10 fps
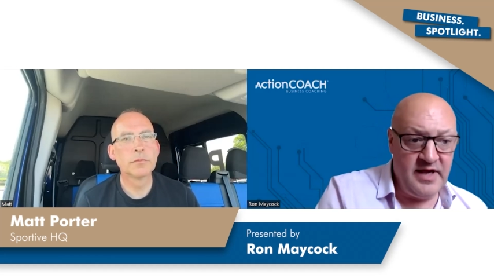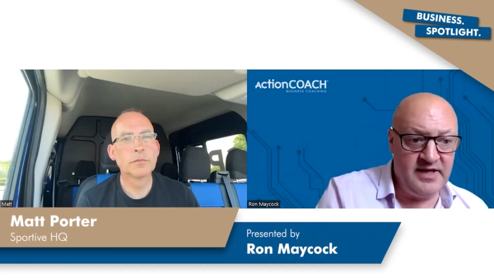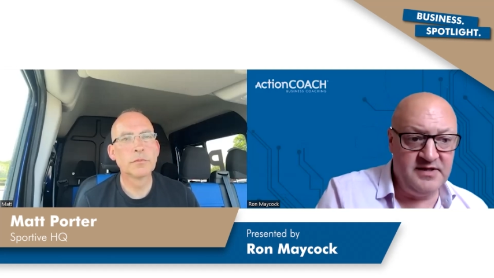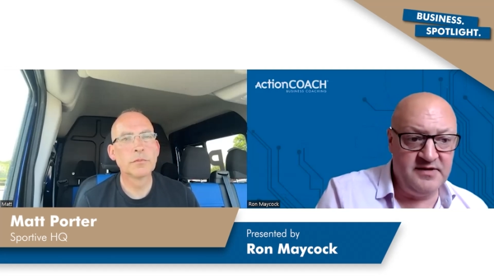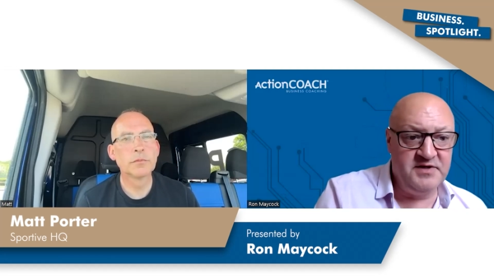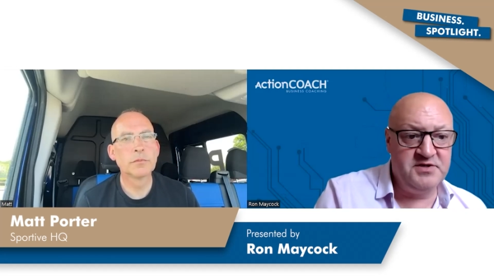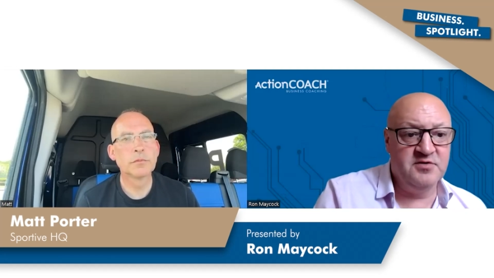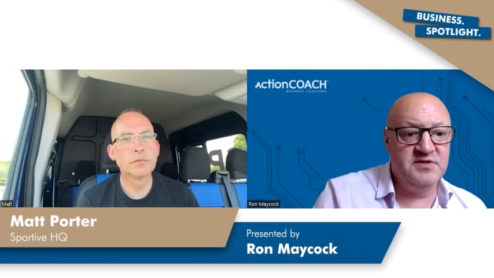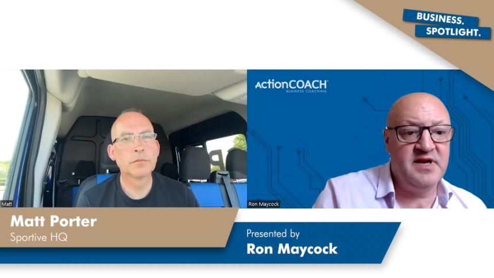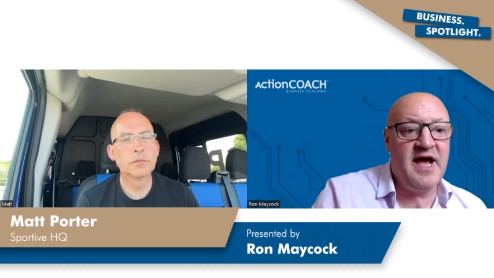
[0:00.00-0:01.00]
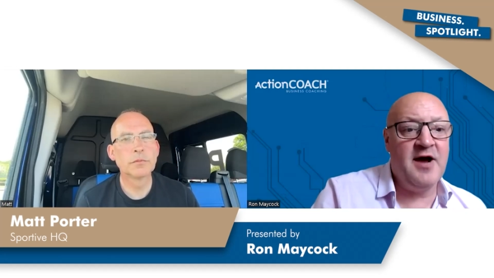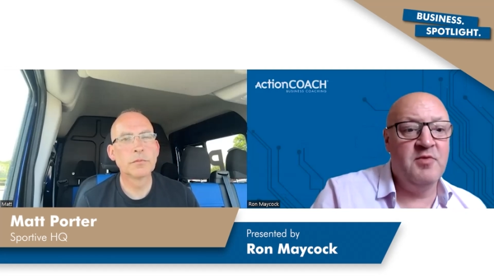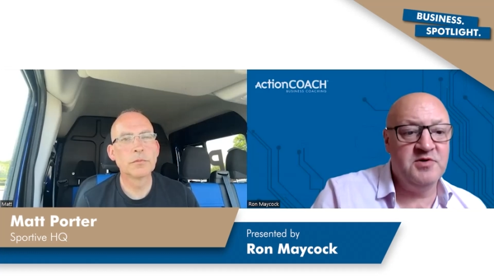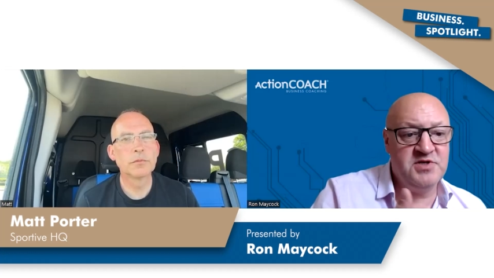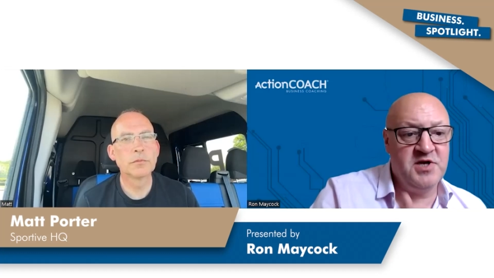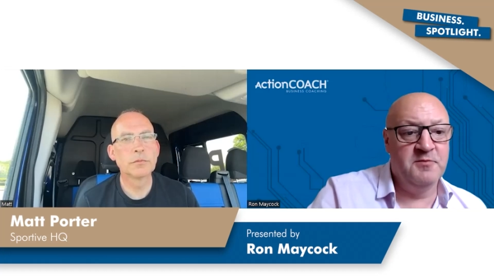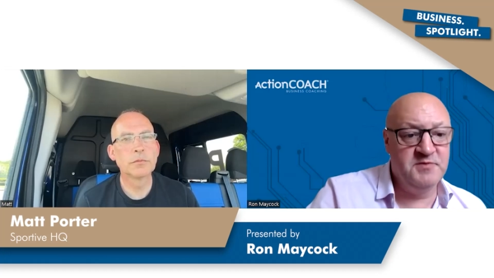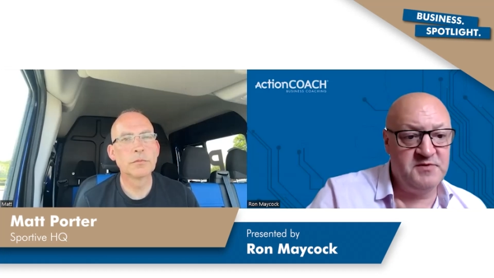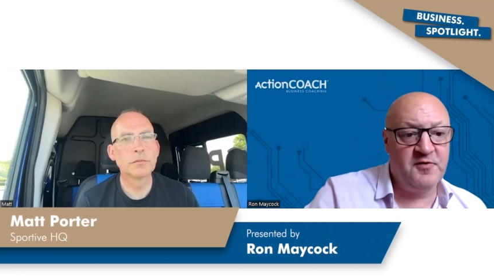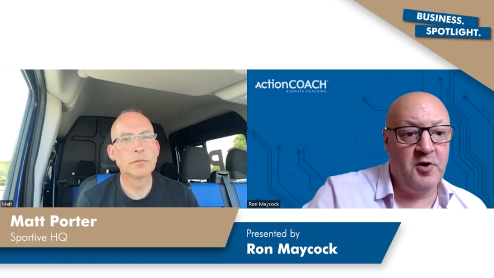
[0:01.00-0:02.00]
Speaker 1: individuals and how much comes
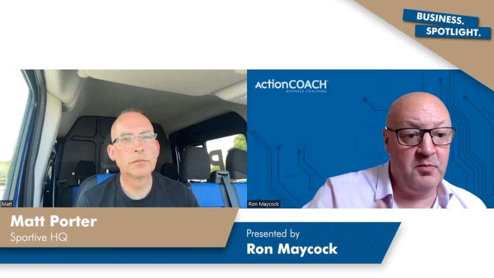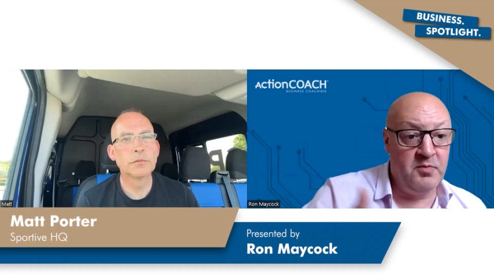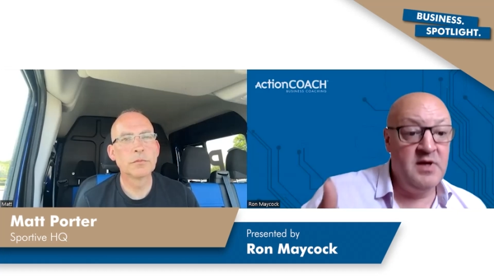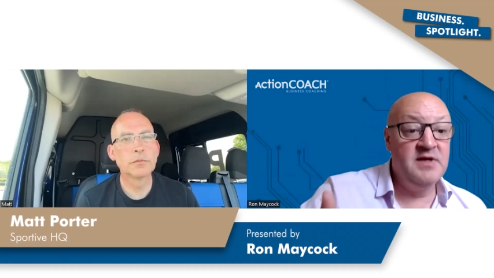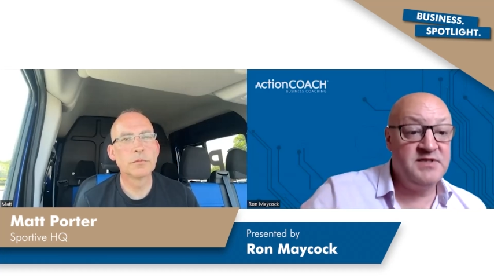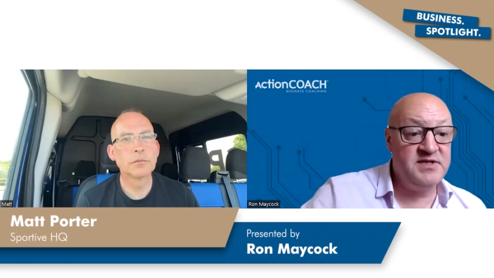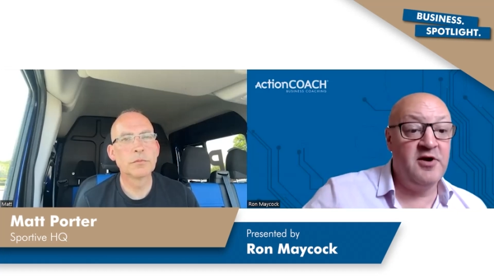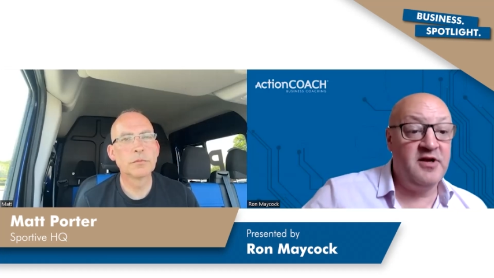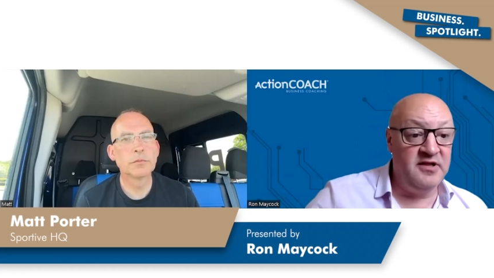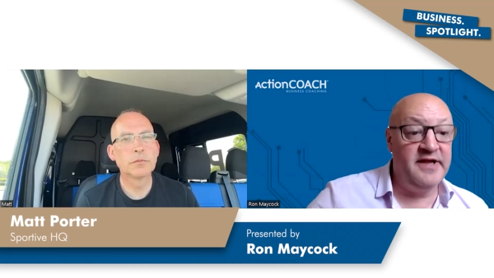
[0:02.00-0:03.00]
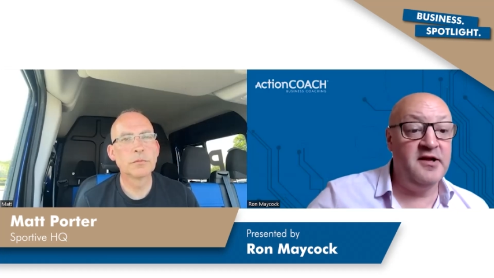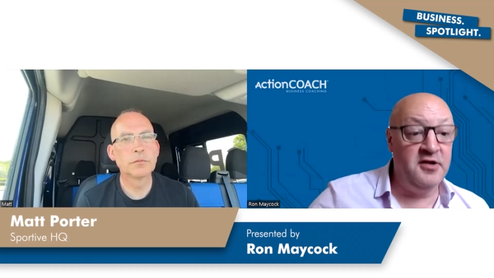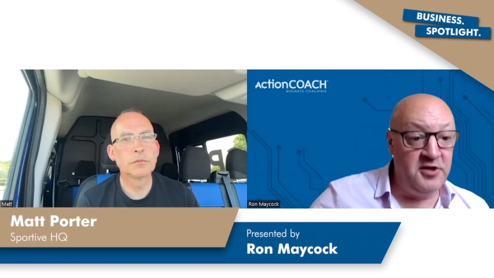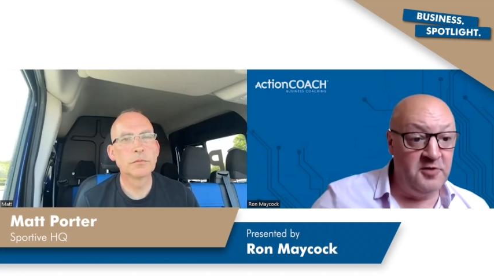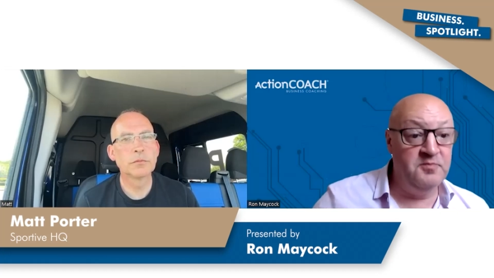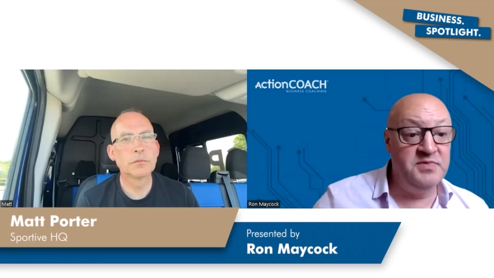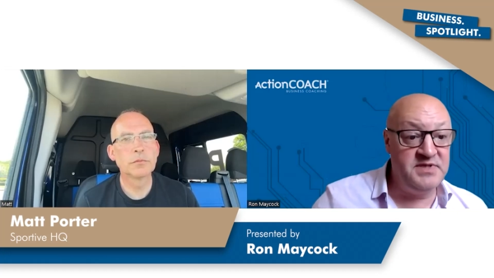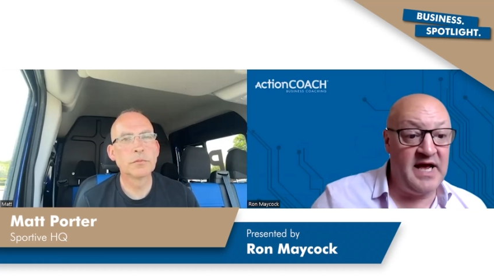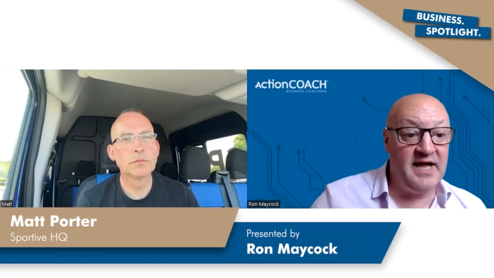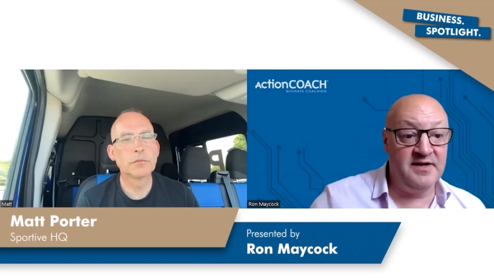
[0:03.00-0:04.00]
from cycling clubs
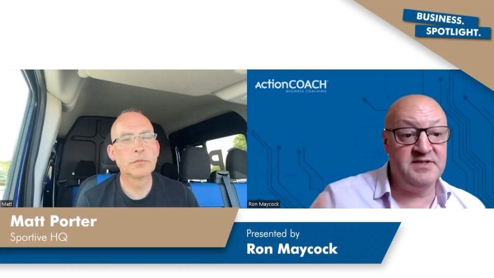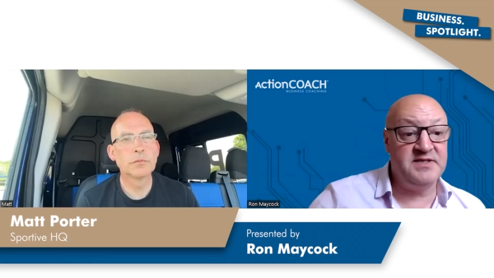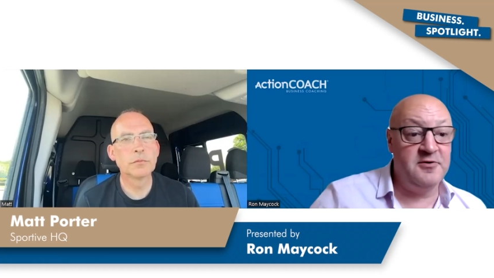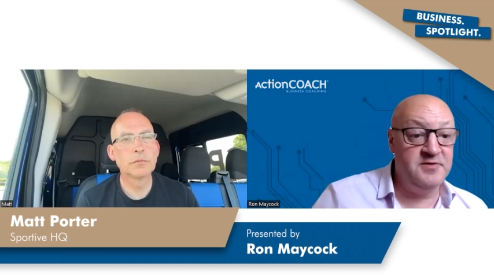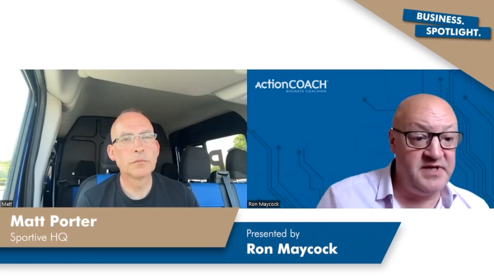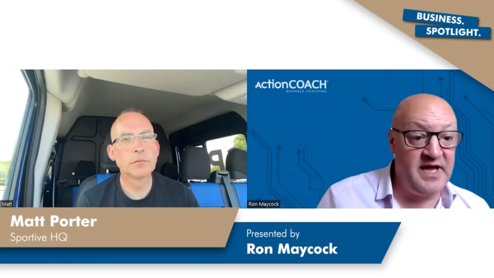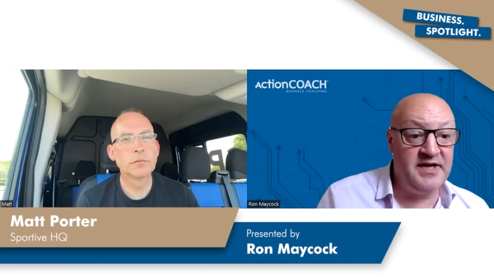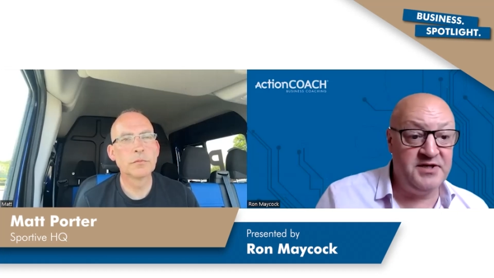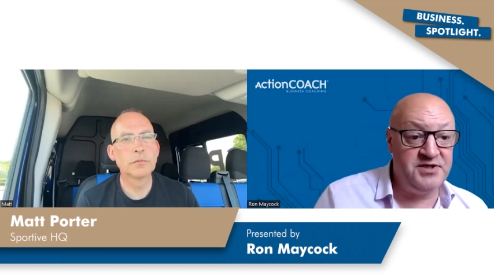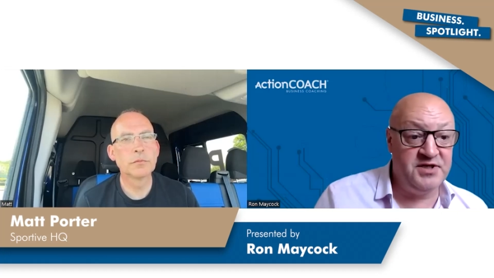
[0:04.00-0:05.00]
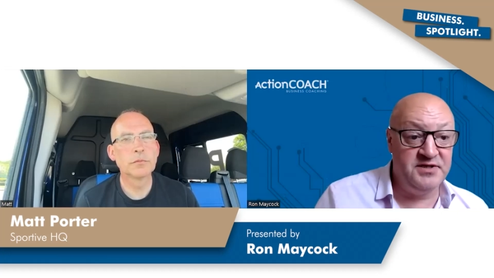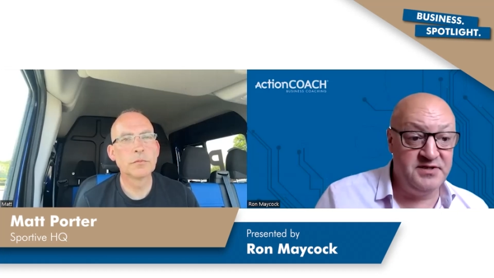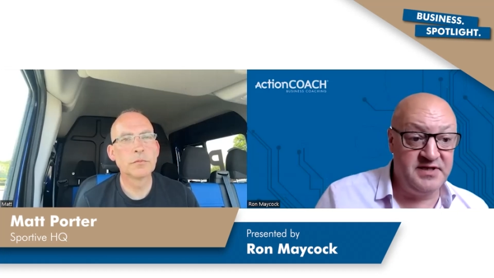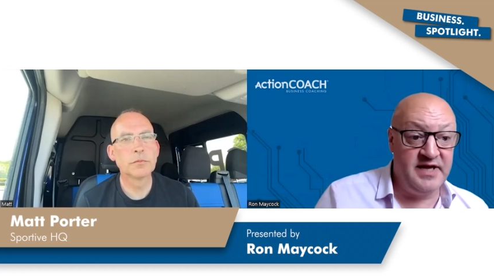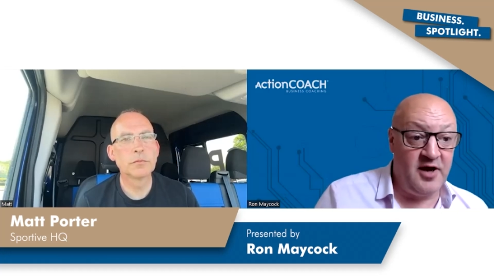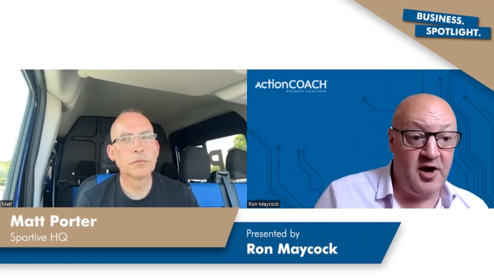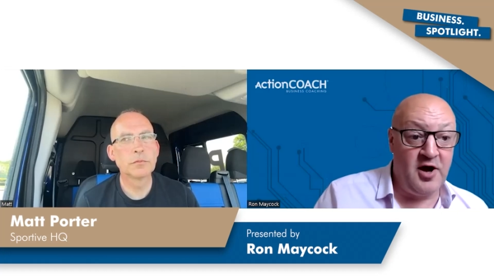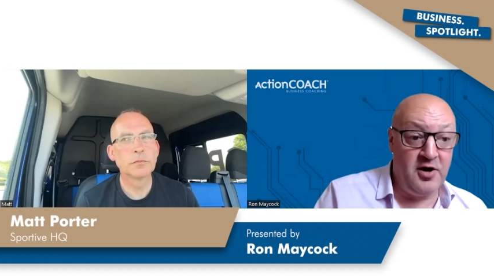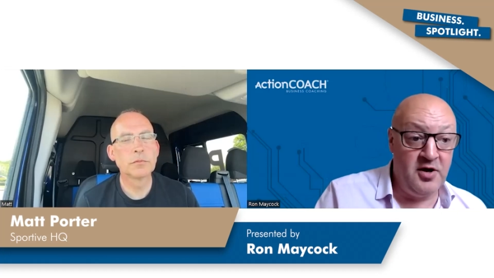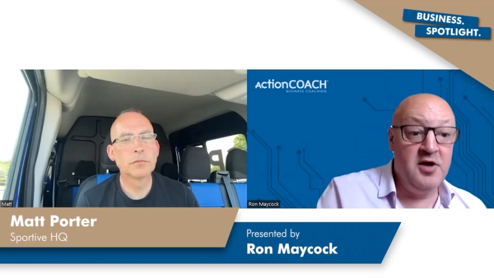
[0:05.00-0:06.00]
and associations that
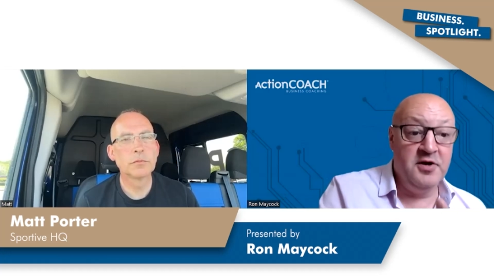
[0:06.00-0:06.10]
are